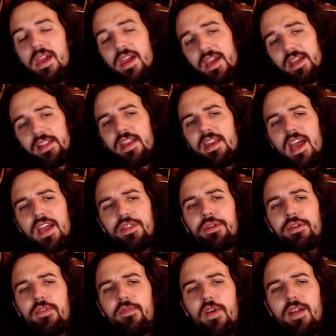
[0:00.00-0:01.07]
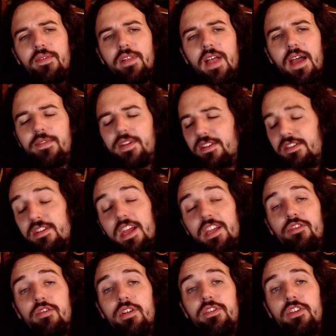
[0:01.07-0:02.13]
And then 9:35 left. It's a nice
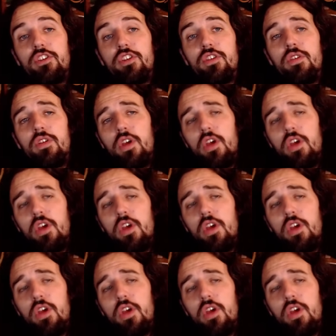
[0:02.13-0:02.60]
transition.